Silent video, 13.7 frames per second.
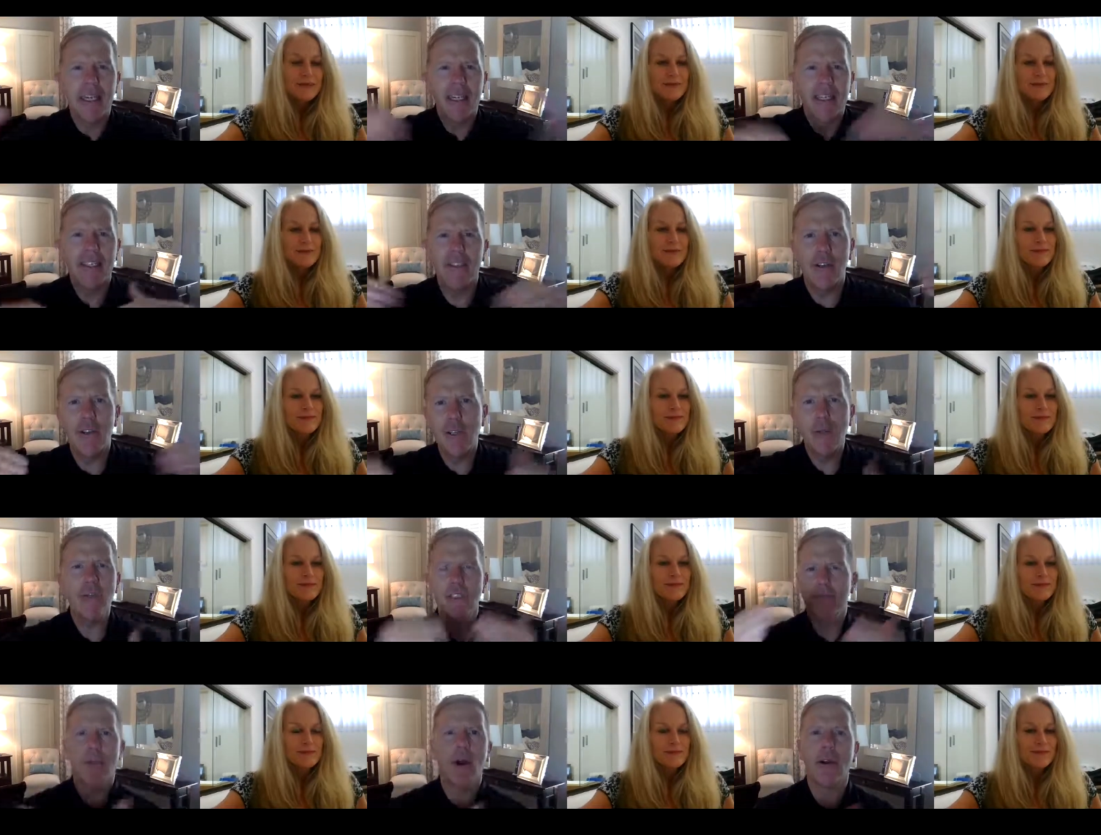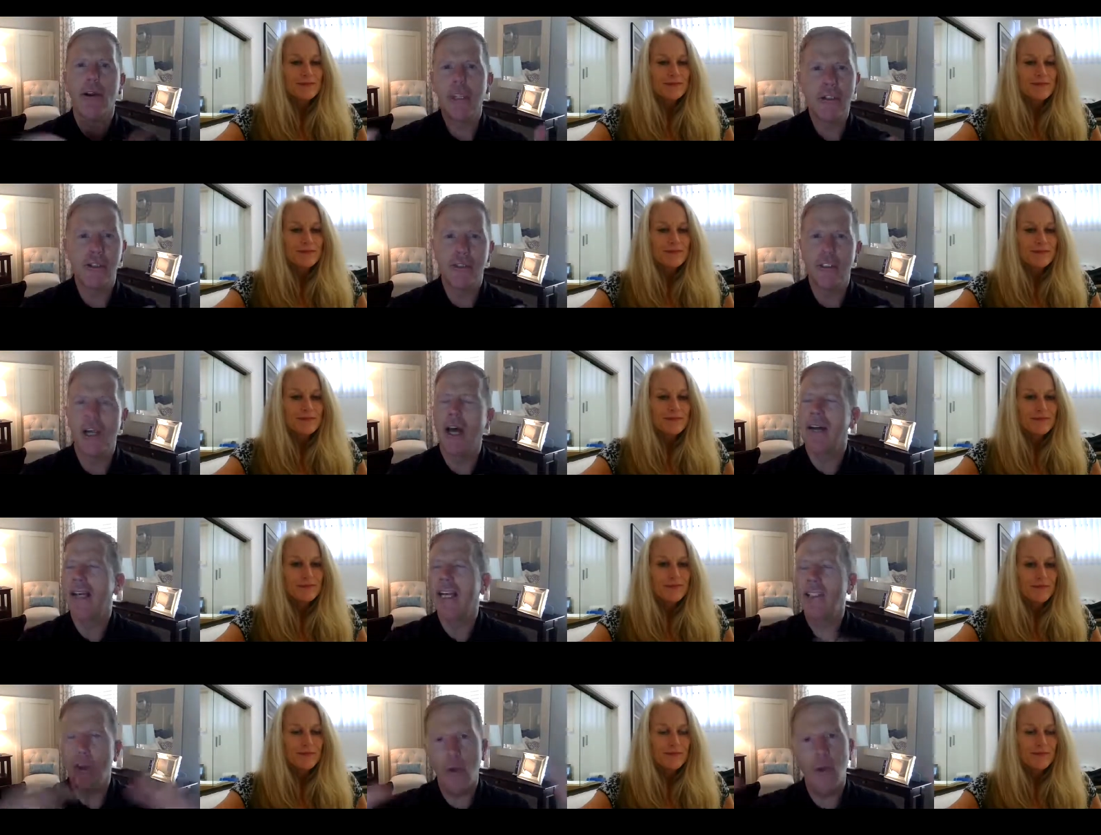Speaker 1: it's you don't just market and you're done.
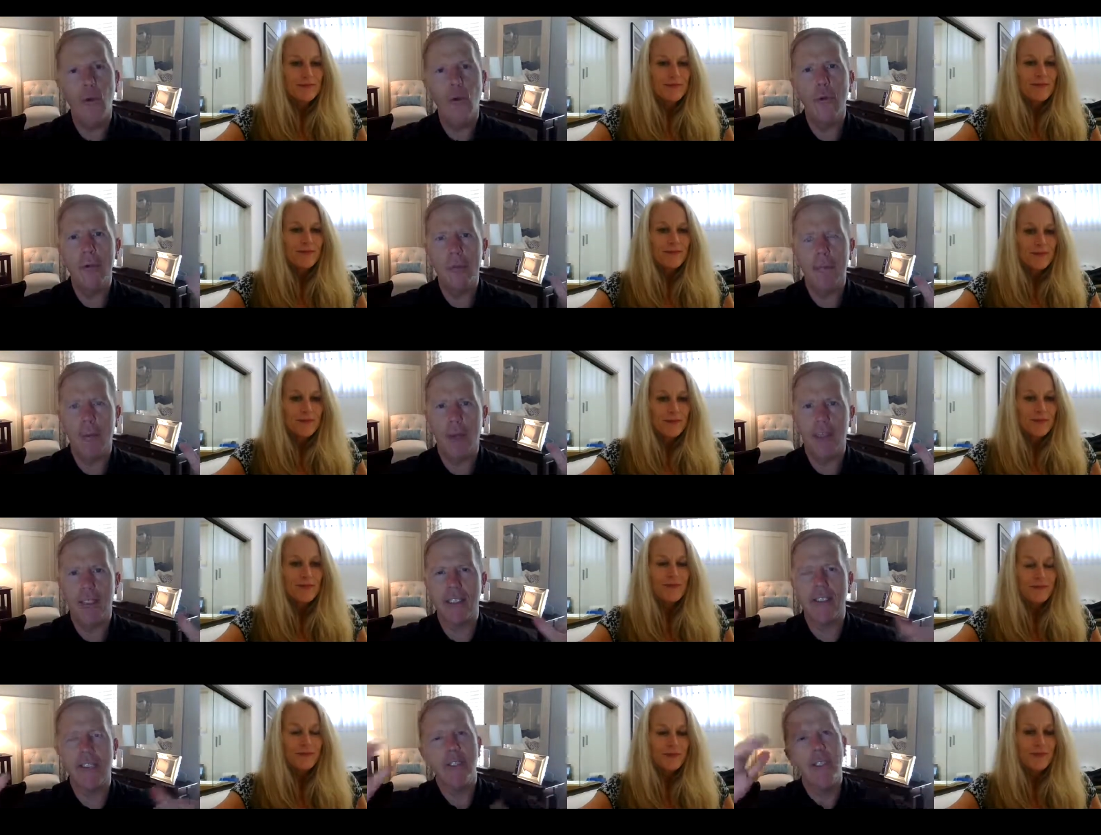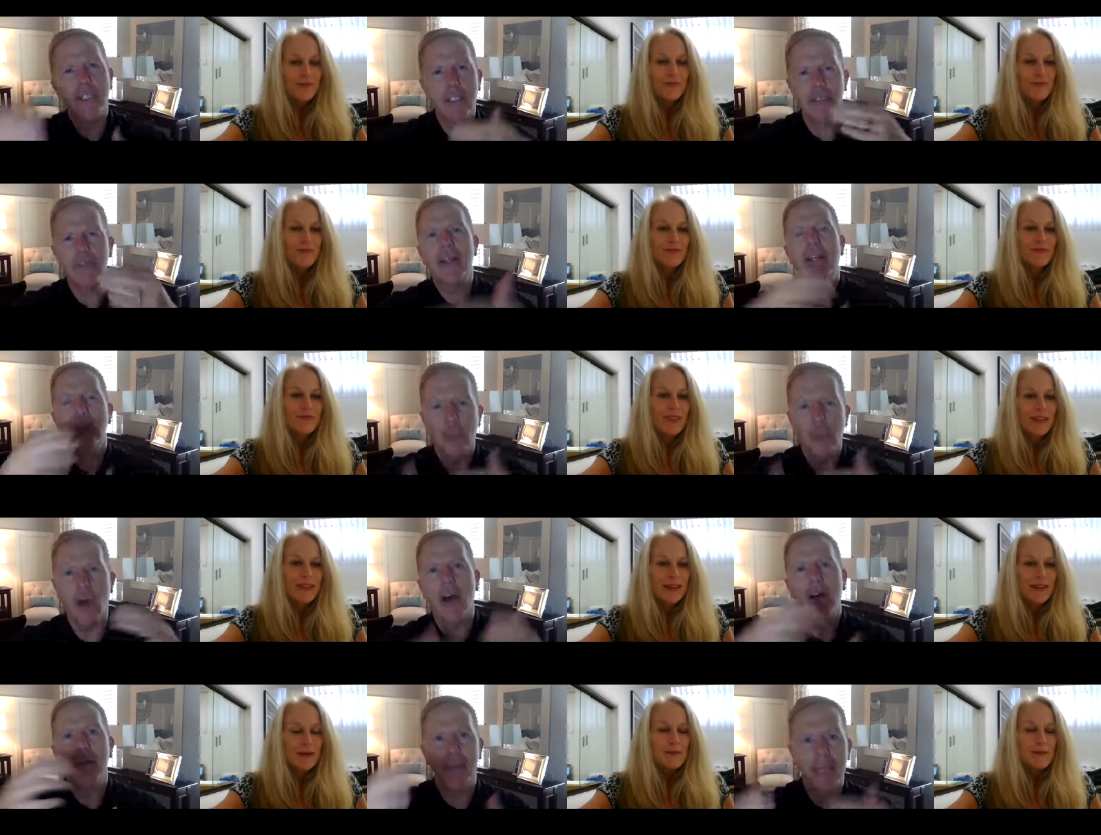It's a whole big process, and you need to turn that into an
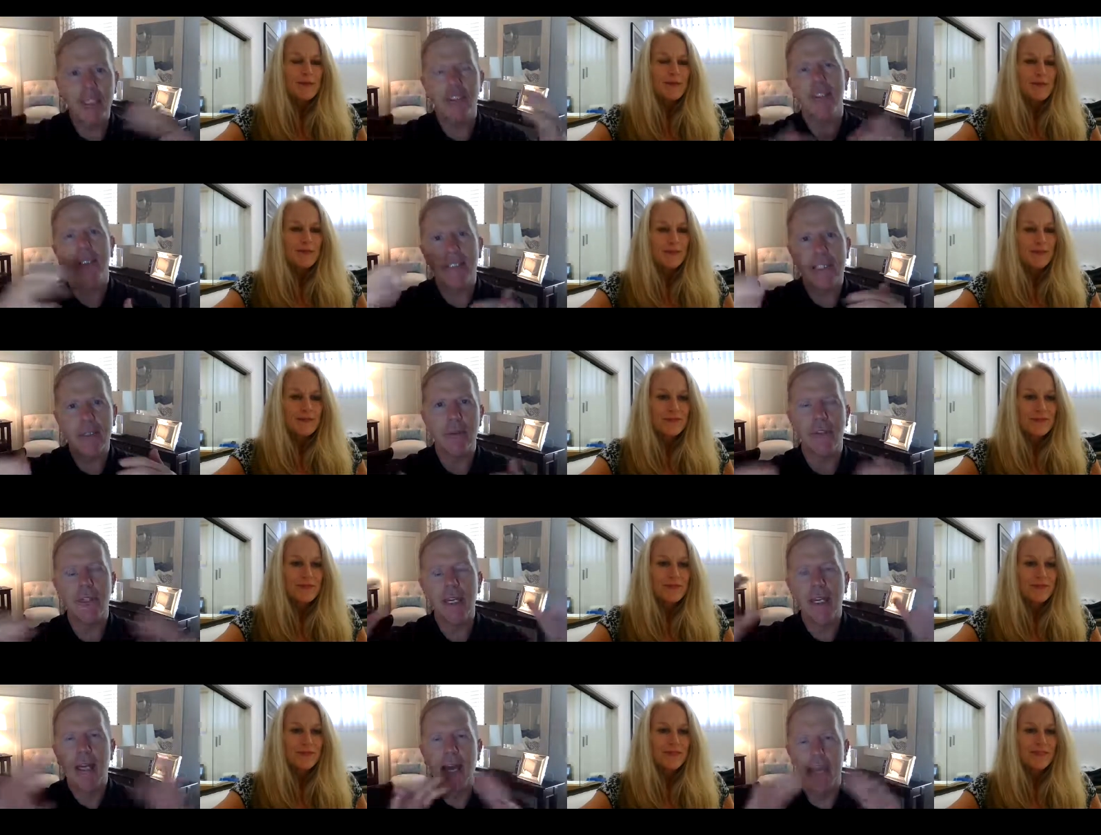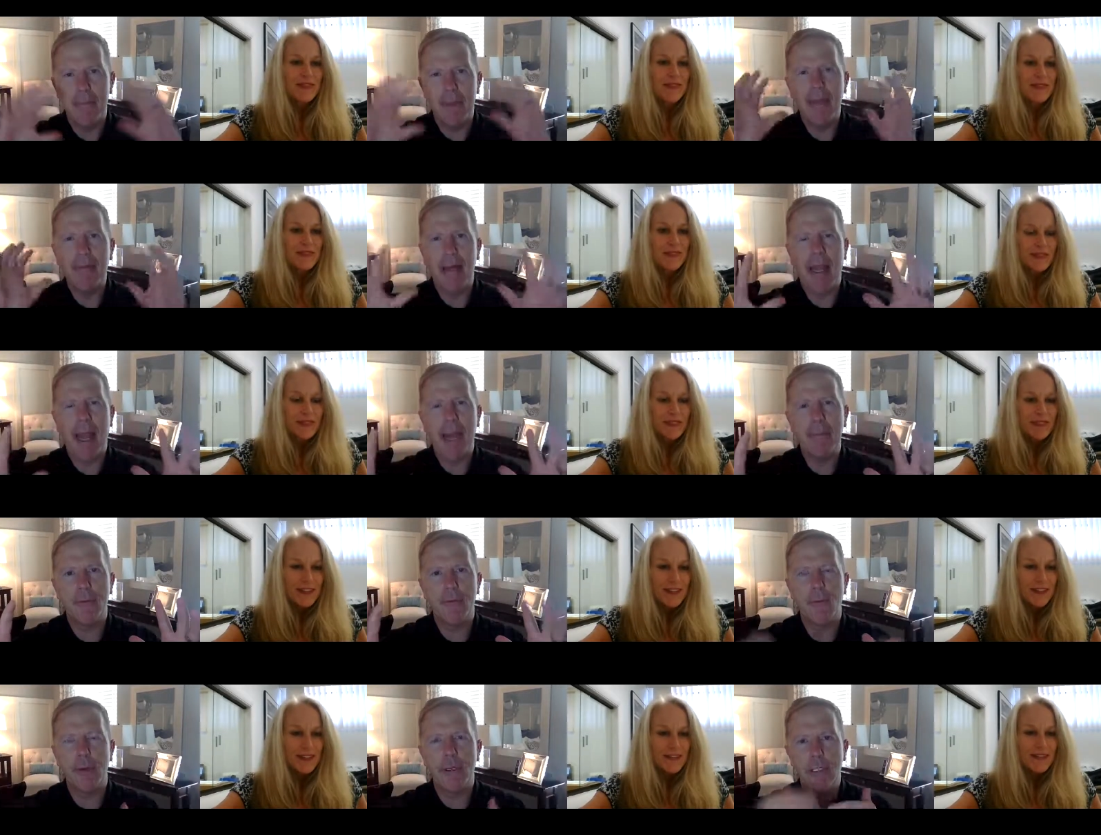automation sequence and make that happen
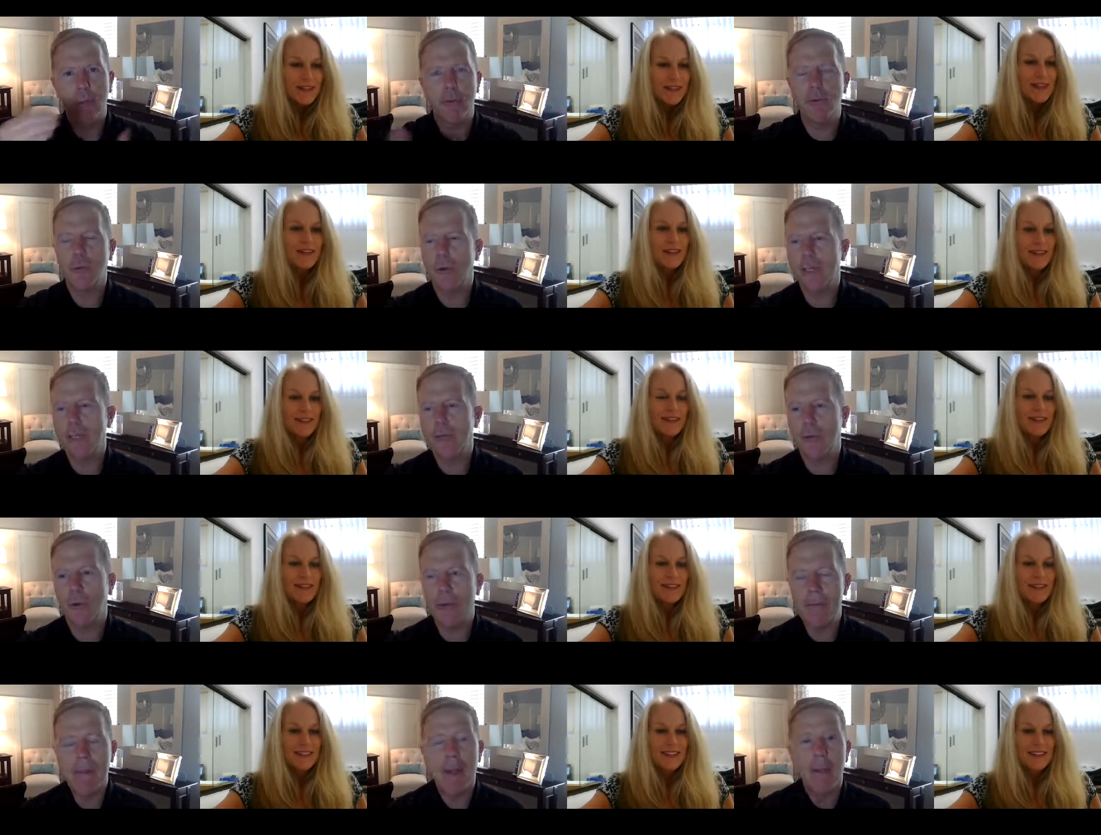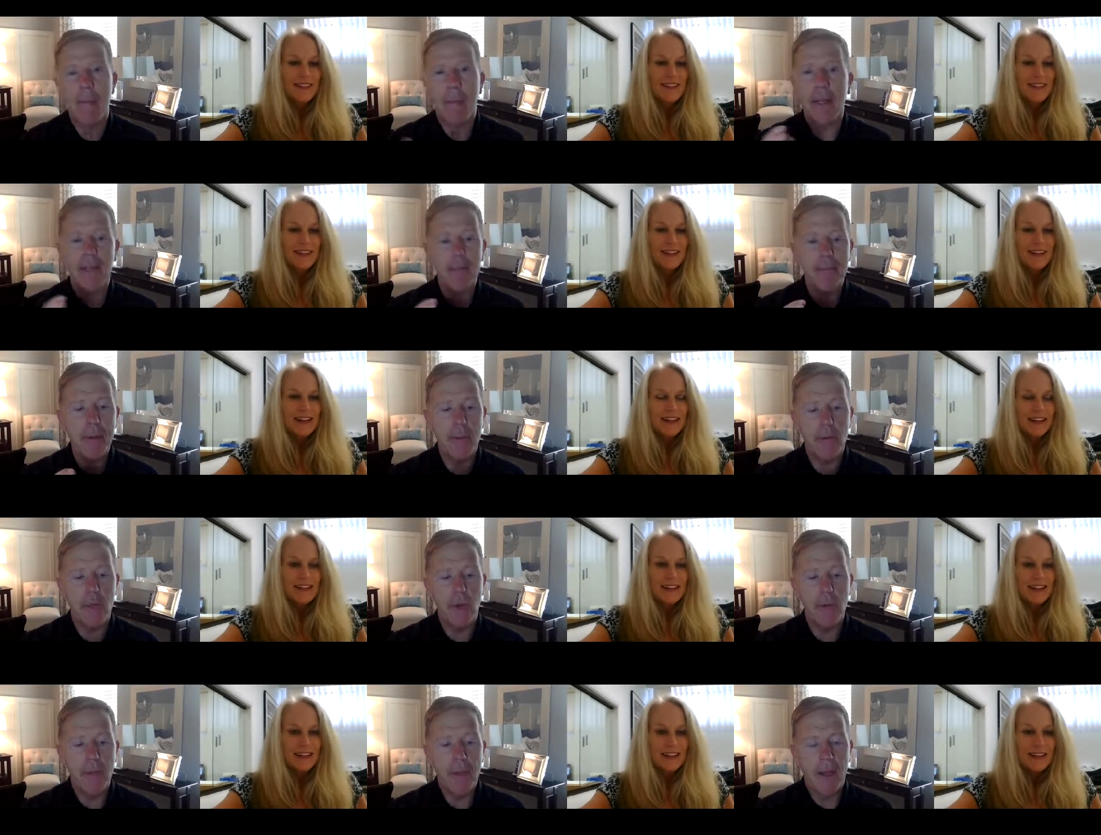for you so it's working for you. But I'll let people
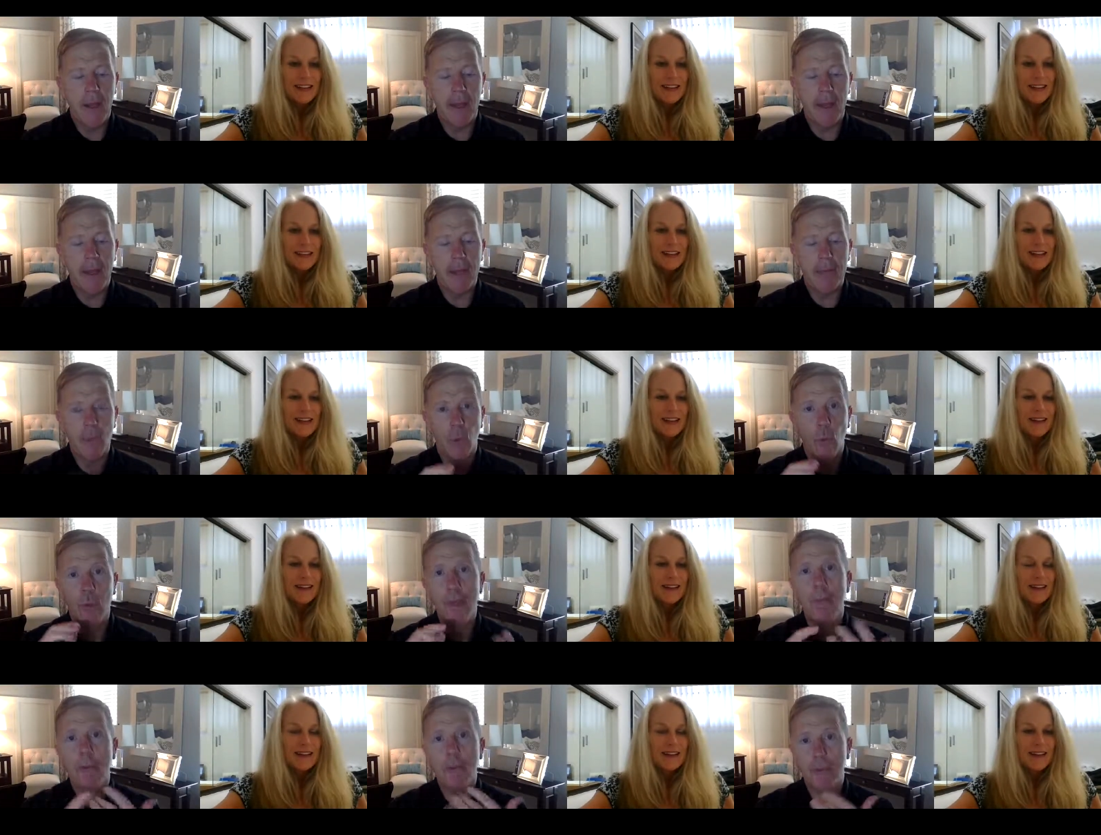know um, one of the most